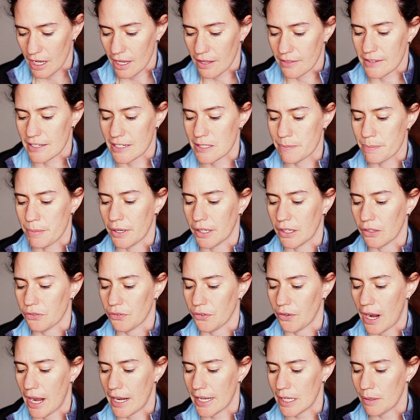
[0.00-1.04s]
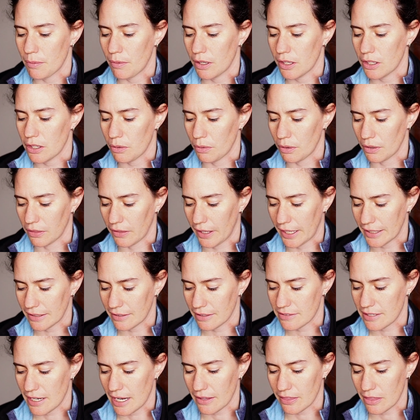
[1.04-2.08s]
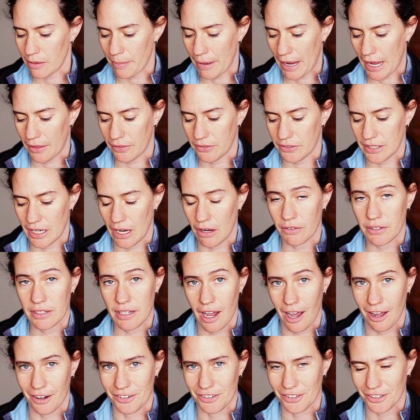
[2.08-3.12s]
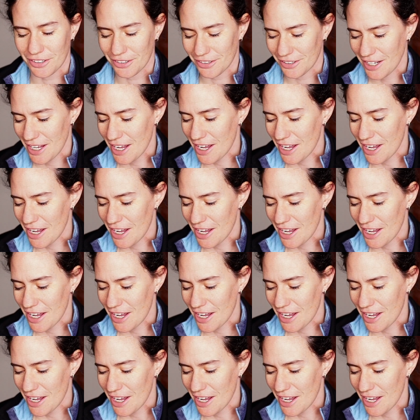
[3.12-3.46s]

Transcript: This book is for anyone who would like to take the path down yonder